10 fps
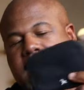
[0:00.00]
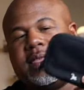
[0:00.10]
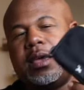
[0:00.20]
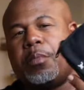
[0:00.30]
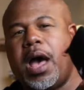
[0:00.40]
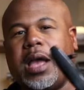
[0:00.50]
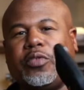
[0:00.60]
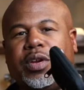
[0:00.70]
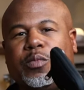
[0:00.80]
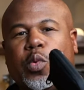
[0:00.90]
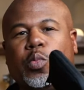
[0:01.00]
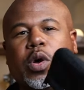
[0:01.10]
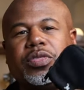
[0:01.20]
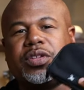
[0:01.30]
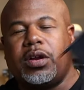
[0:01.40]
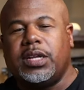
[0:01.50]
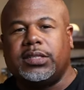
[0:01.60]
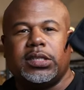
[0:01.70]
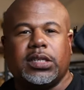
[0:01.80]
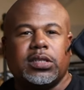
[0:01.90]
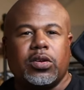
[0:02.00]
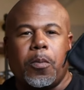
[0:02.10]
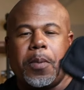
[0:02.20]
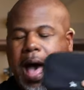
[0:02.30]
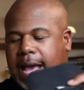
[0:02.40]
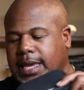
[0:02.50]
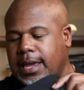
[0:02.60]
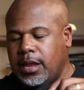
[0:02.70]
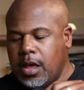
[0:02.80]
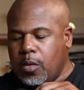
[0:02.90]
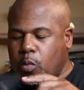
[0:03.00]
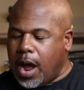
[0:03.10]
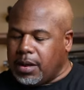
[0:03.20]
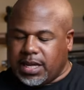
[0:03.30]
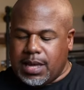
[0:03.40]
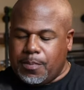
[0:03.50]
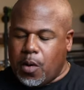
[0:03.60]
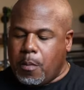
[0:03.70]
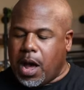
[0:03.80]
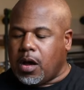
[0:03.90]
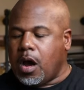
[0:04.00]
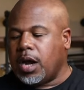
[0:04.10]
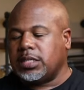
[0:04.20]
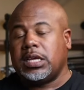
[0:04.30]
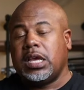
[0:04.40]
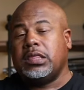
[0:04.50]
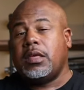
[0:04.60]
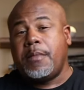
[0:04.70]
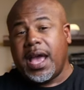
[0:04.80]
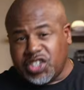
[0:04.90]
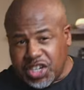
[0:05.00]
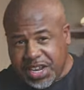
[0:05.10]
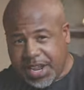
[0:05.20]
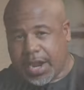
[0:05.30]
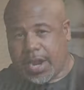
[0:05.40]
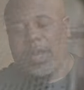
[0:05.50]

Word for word: and then my Green Room 136 little pocket where I keep all my cards. The mesh in here,